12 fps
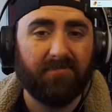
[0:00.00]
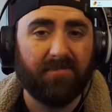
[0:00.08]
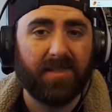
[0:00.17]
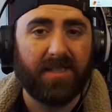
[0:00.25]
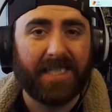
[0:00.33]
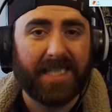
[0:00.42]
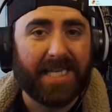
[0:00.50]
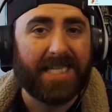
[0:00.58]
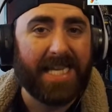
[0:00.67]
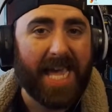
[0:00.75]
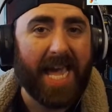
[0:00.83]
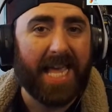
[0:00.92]

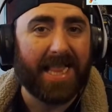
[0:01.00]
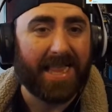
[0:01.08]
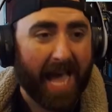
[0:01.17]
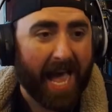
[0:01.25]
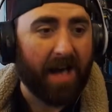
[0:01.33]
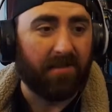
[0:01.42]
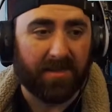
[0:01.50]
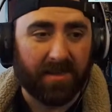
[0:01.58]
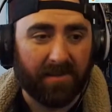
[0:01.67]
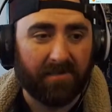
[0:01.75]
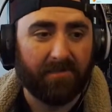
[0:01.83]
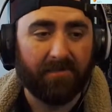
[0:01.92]

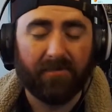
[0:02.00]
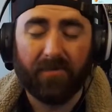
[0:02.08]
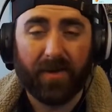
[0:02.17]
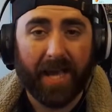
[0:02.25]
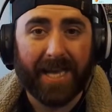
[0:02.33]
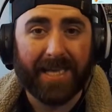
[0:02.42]
68,000, okay?